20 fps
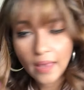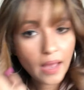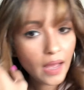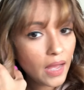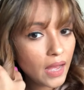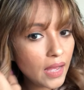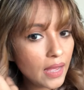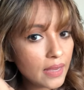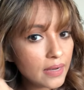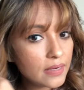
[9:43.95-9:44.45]

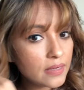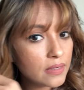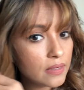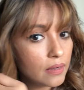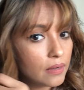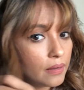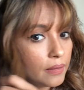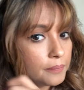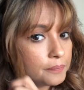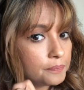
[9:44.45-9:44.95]
And
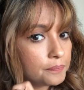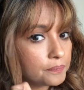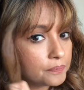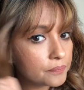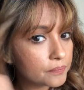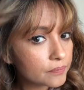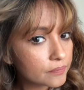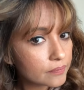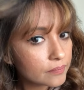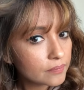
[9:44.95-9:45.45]

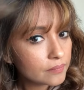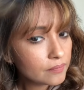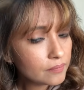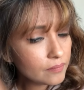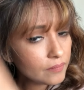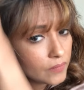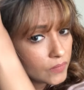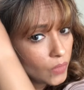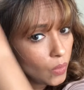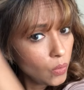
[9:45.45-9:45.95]

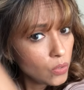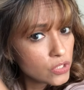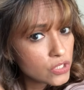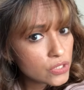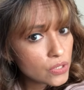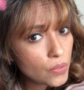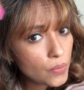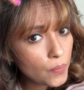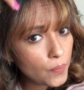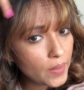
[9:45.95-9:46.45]

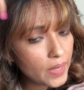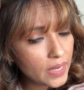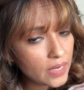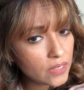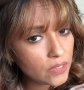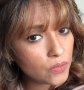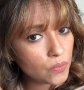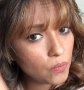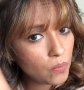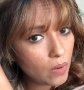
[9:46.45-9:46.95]
also,
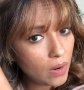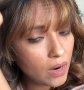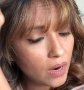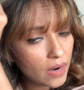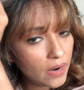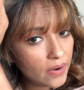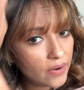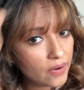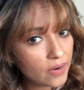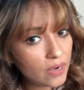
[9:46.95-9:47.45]
when you
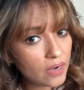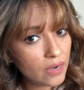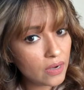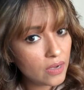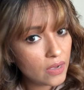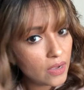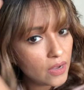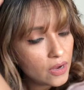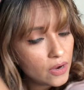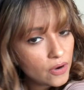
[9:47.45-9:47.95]
are
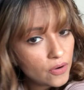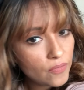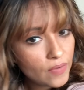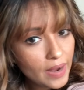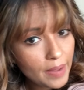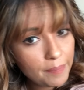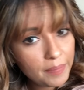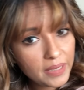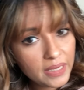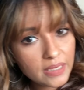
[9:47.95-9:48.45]

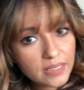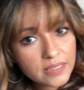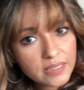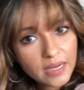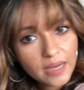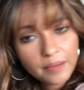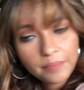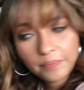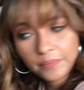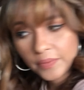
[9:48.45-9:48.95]
wrapping it
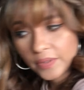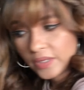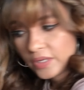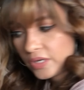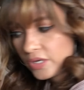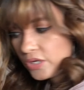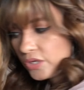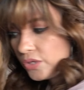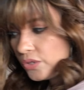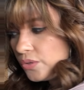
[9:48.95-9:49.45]
up,
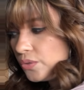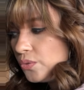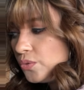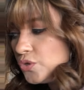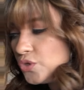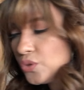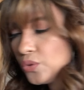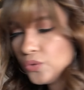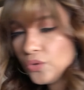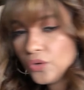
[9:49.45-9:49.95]
you do